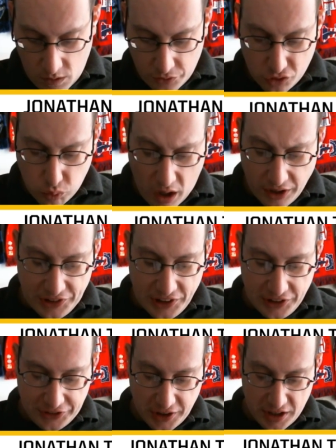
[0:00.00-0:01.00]

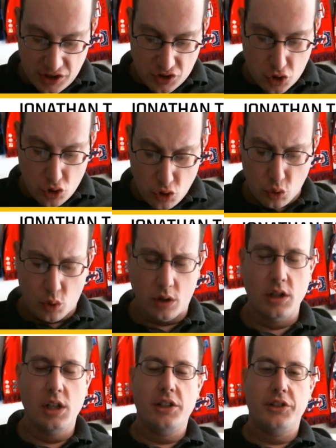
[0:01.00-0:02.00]
Swansea City 2,
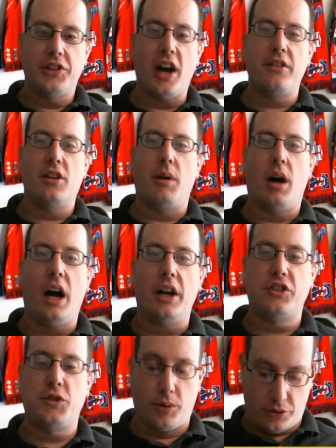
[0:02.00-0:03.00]
Tottenham
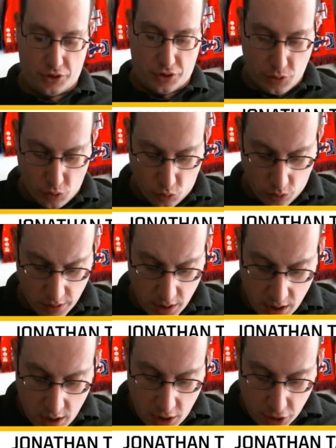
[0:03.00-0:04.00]
Hotspur 2.
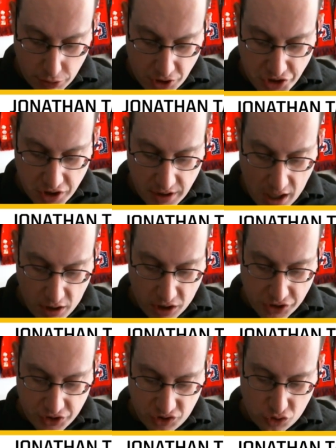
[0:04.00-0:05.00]
Christian
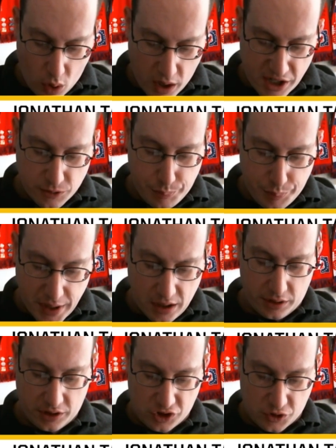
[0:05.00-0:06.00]
Eriksen twice
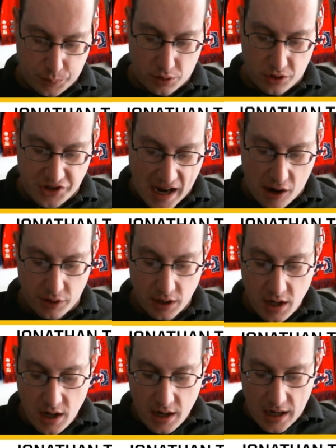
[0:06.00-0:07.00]
bailing Spurs out
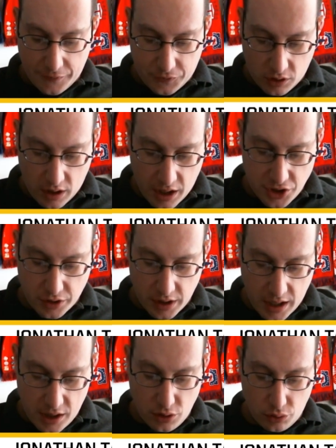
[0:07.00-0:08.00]
after Andre
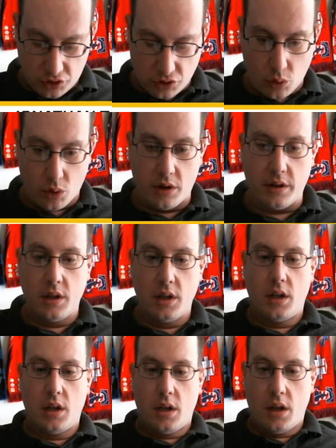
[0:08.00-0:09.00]
Ayew scored
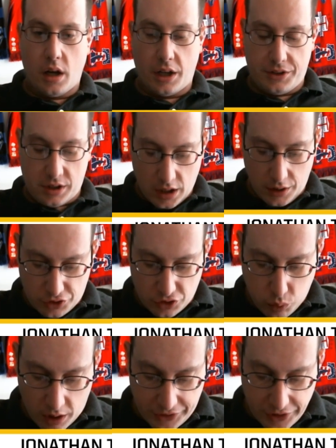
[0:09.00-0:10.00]
to give
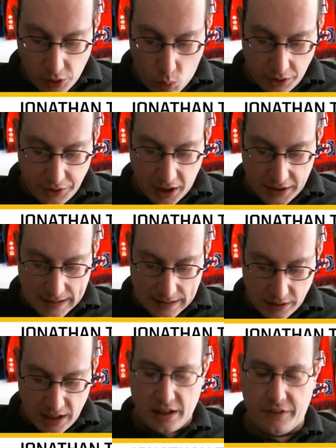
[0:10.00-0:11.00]
Swansea a 1-0
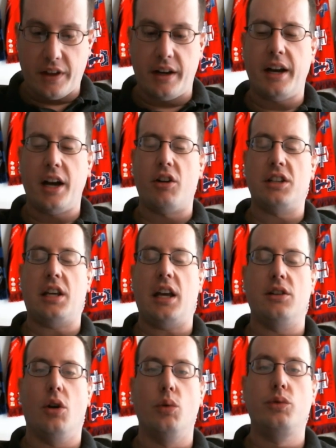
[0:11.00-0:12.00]
lead, and then a Harry
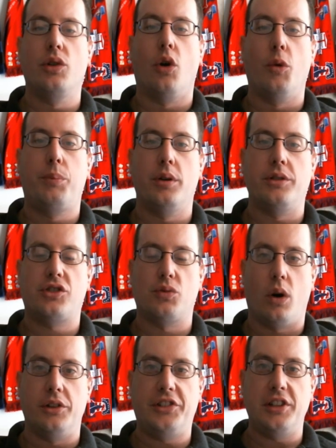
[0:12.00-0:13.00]
Kane own goal put
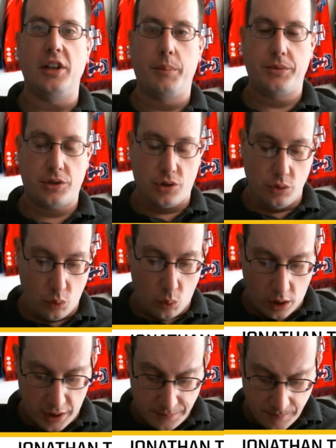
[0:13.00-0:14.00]
Swansea up
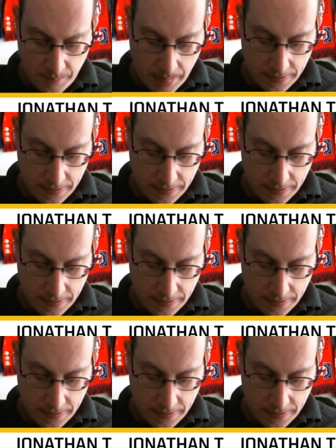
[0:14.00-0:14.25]
2-1.